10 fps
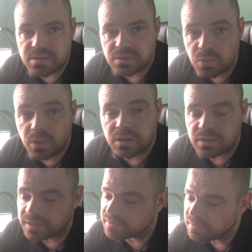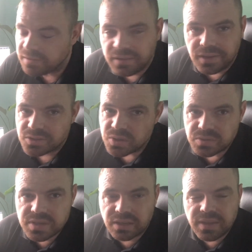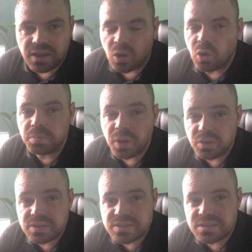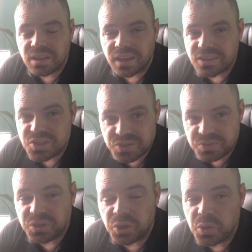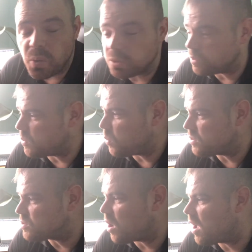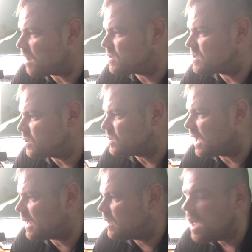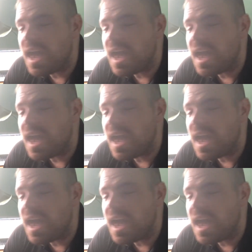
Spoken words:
You want to, like, don't take that hold bonus and just, you know, you want to withdraw every single day.